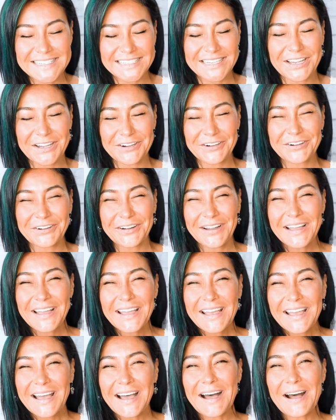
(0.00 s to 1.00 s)
so
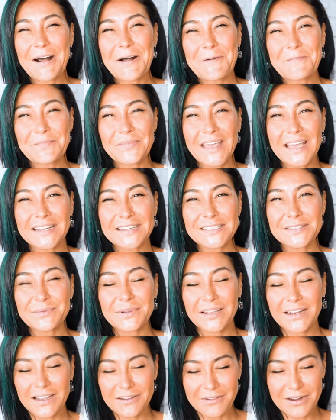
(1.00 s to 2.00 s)
um, that is
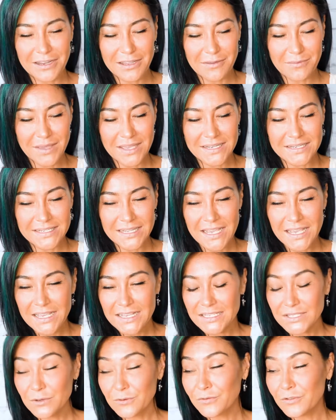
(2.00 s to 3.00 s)
what I recommend.
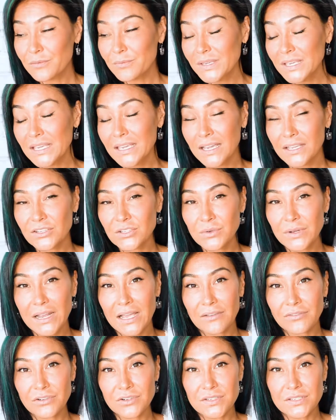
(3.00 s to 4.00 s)
So for me, I do it
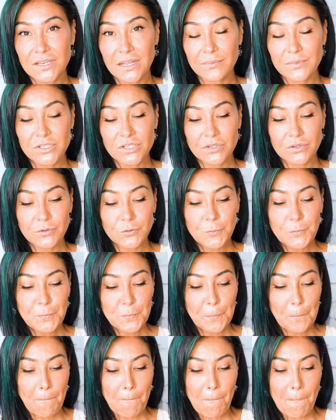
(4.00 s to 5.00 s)
after step two.
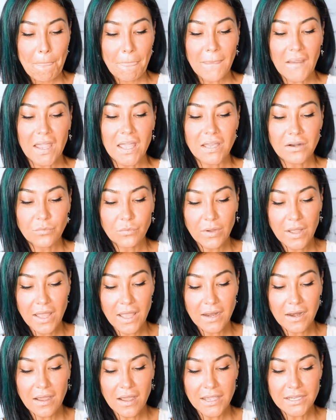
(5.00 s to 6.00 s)
And
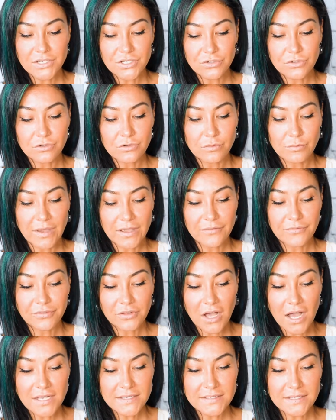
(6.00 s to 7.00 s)
when I do my
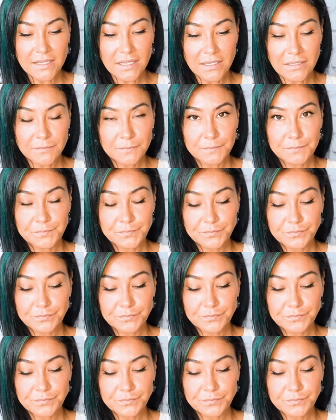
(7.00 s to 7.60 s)
flossing,